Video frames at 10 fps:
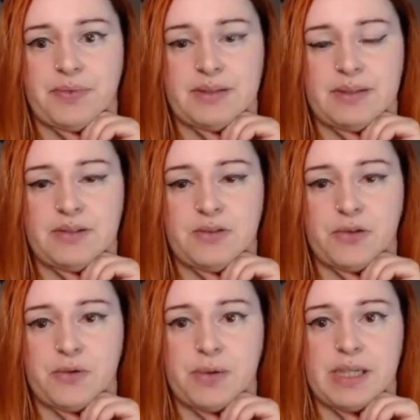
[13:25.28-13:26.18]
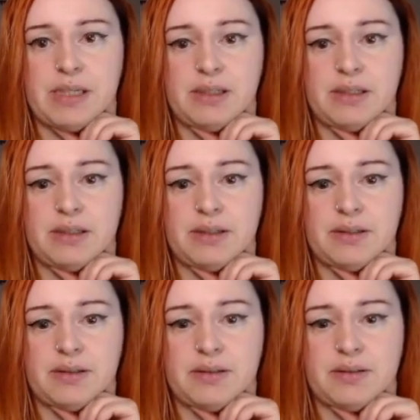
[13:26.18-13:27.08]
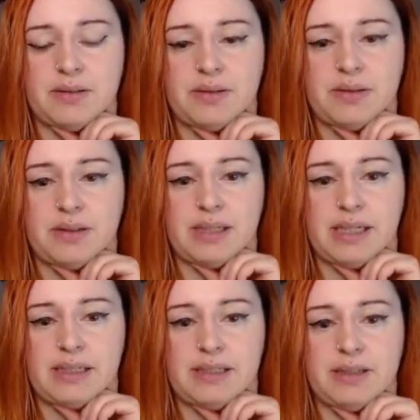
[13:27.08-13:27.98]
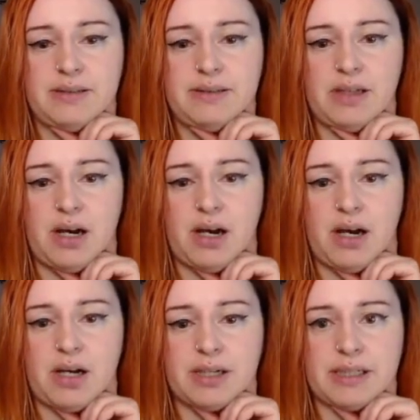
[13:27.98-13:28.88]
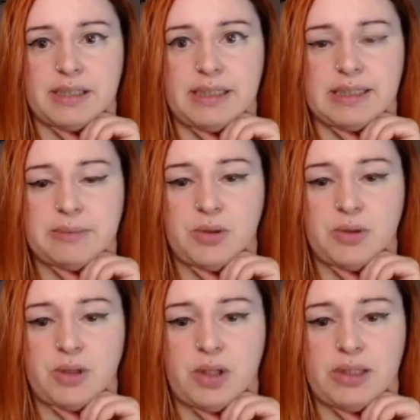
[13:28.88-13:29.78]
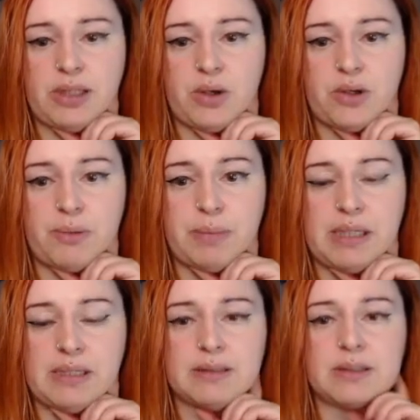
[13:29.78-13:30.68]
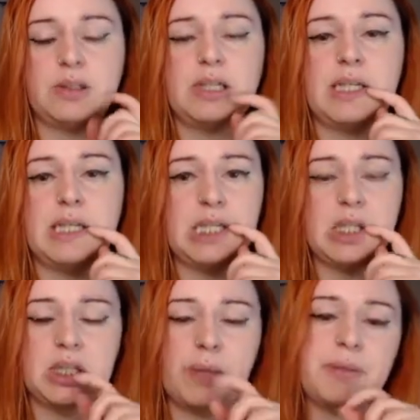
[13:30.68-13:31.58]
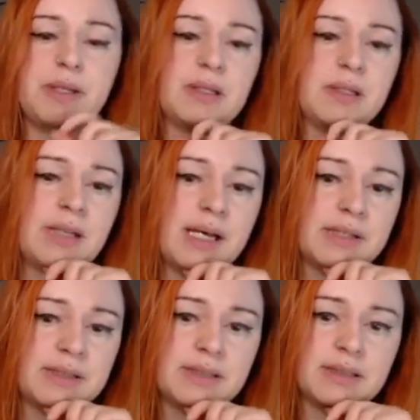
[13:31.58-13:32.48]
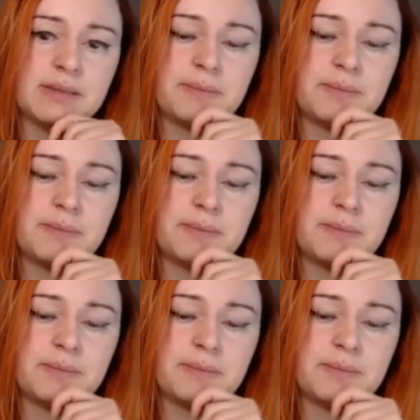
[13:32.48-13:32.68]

This is 3. It kills the Arcanist, but not the other minions. So they need something else